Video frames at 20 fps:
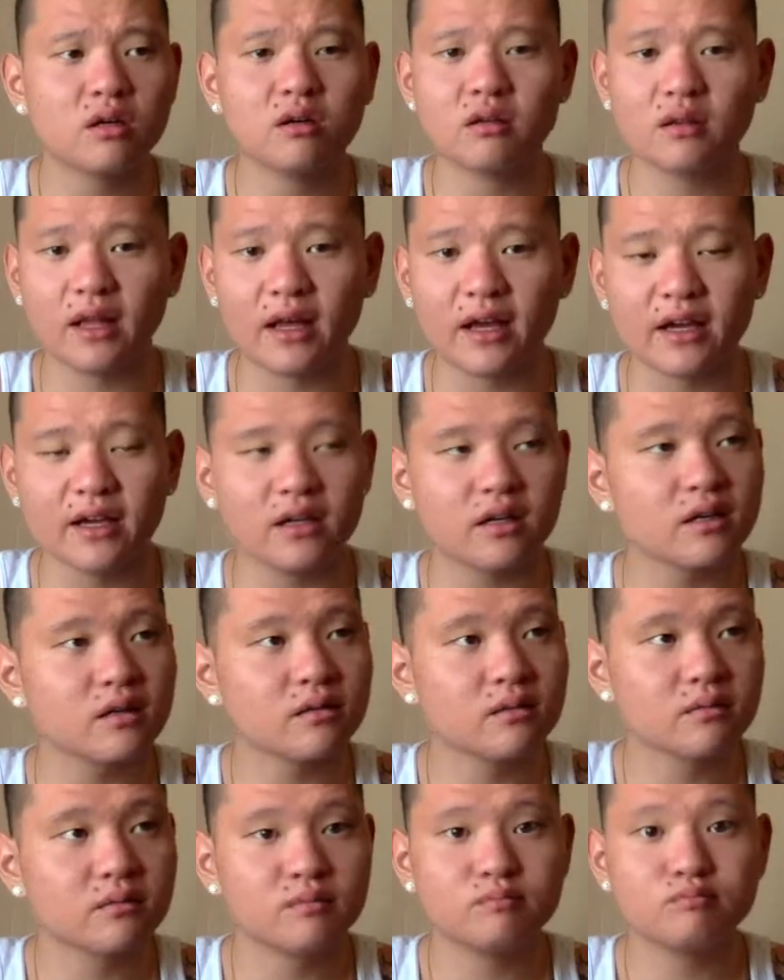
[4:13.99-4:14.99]
Like,
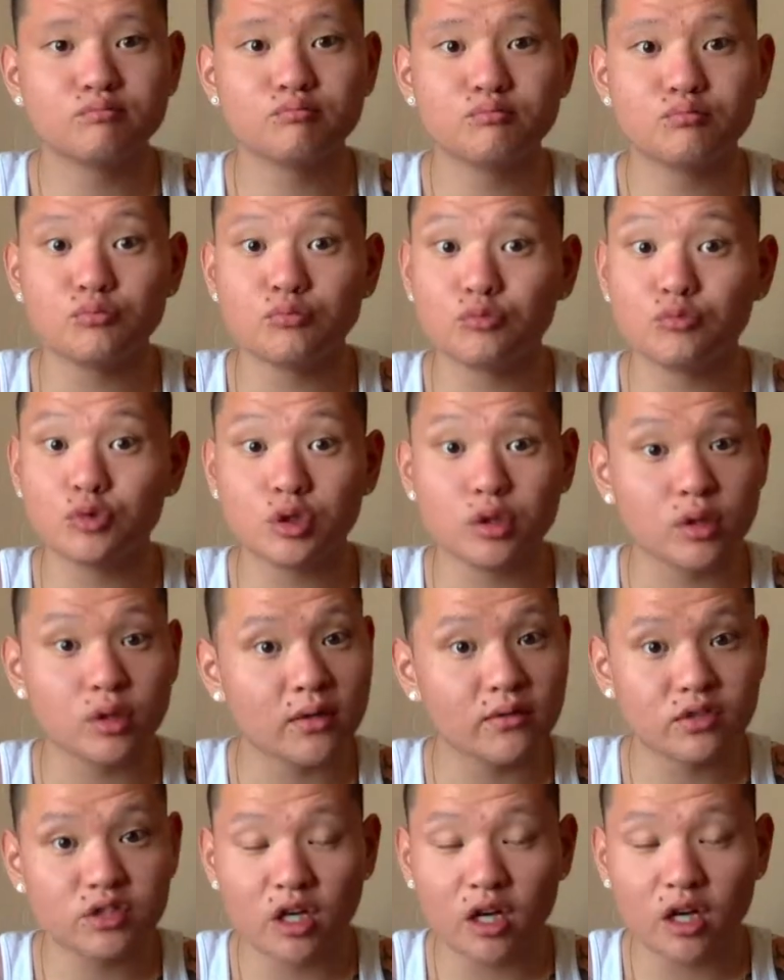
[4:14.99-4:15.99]
do you
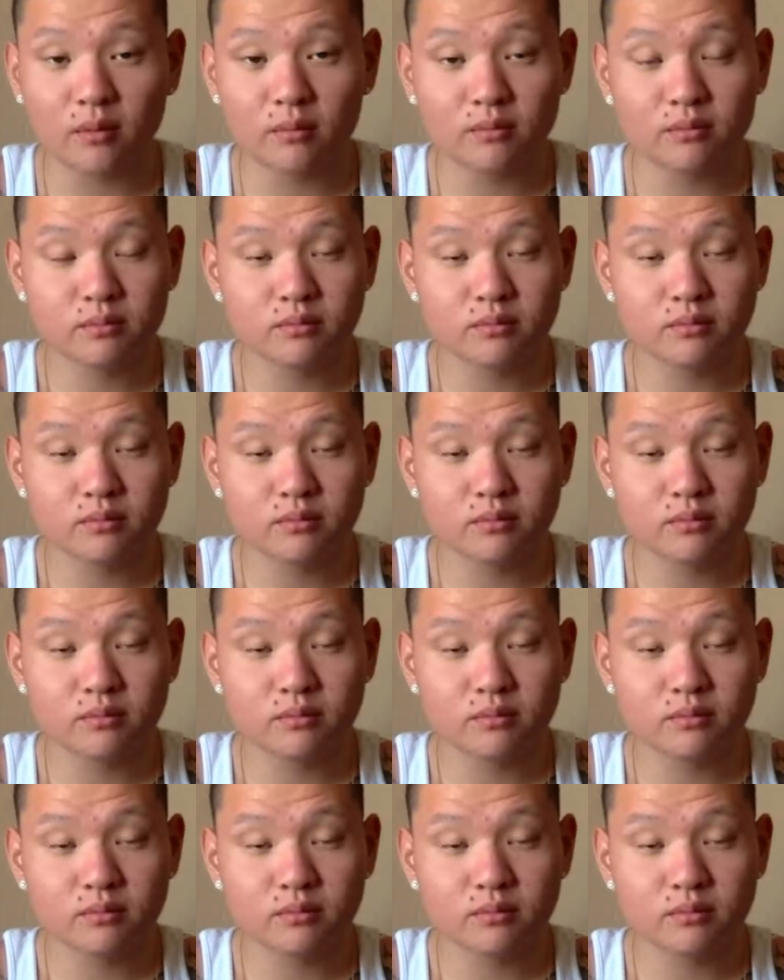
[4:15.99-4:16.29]
have a job?